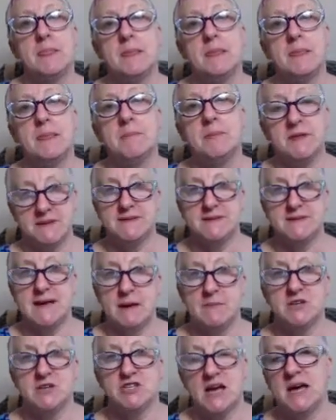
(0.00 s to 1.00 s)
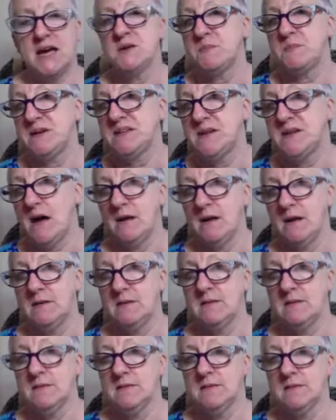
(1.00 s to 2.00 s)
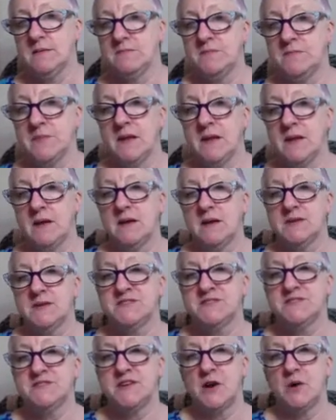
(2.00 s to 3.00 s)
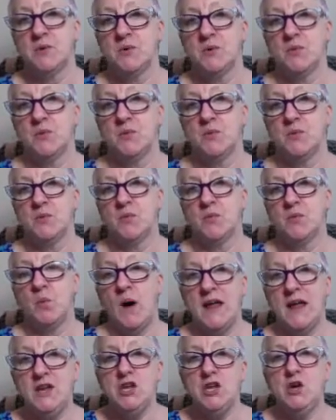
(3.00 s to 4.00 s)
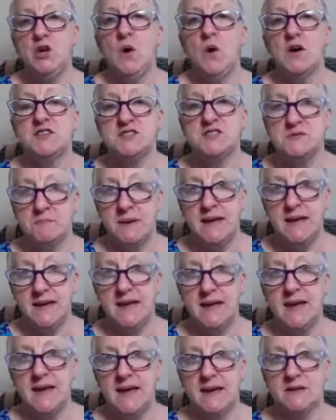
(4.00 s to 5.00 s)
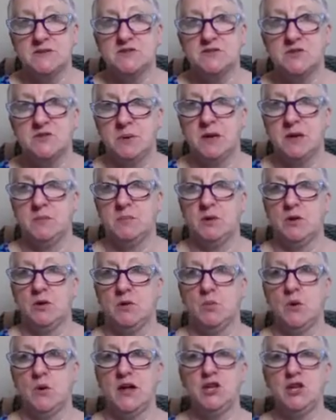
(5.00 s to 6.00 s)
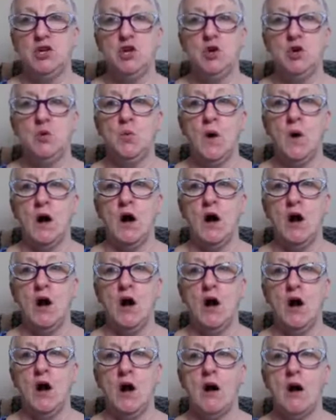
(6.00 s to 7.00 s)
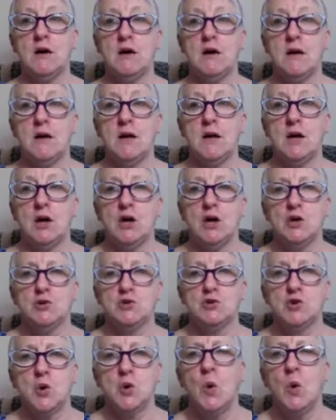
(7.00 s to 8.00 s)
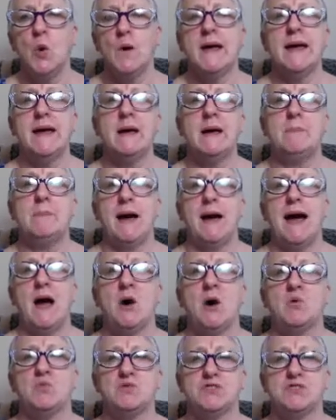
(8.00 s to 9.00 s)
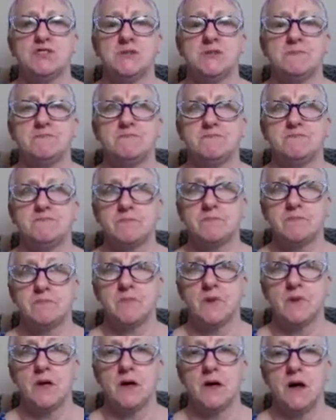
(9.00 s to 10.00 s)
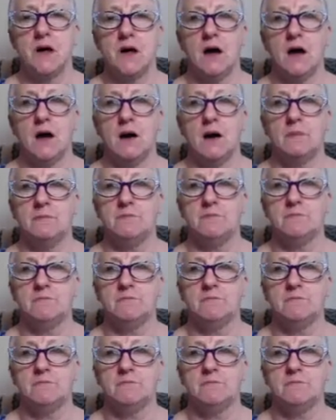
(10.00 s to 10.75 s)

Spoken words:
But the damage had been done. So when you are speaking to people, when you are talking about you